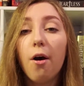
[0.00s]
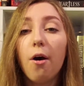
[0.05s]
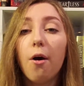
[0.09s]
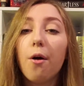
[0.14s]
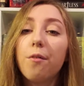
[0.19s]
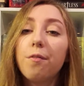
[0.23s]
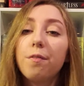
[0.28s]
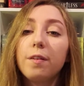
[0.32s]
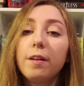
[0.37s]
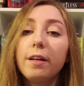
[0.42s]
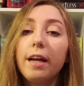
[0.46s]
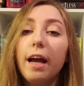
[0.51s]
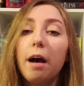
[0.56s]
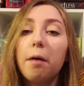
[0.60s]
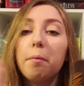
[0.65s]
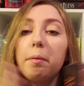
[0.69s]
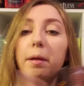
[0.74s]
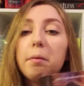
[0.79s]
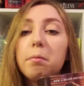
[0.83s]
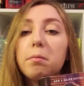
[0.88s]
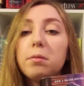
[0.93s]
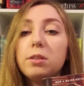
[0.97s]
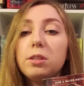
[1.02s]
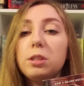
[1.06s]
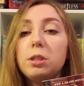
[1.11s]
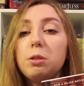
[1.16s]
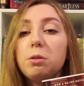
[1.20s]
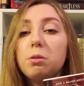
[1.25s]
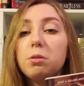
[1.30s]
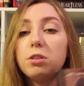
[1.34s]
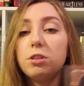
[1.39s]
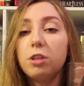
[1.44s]
hopefully I'll be able
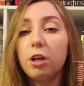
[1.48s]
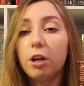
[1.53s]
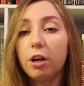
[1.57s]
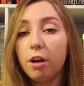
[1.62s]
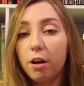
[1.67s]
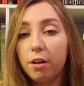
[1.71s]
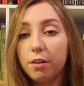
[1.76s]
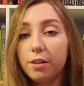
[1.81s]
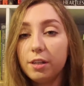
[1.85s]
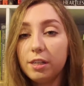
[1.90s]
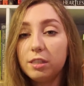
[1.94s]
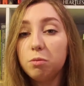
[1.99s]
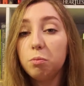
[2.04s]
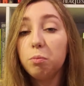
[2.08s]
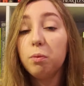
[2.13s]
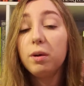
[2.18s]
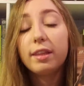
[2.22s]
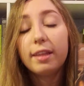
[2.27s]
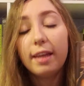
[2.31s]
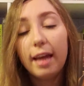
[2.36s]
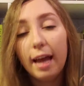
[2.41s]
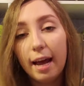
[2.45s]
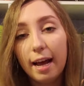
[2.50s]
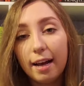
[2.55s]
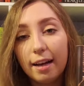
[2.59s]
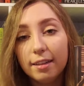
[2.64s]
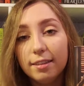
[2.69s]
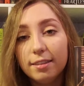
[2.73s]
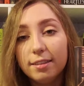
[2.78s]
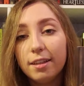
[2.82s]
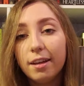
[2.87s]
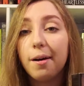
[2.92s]
to start on this with Cass.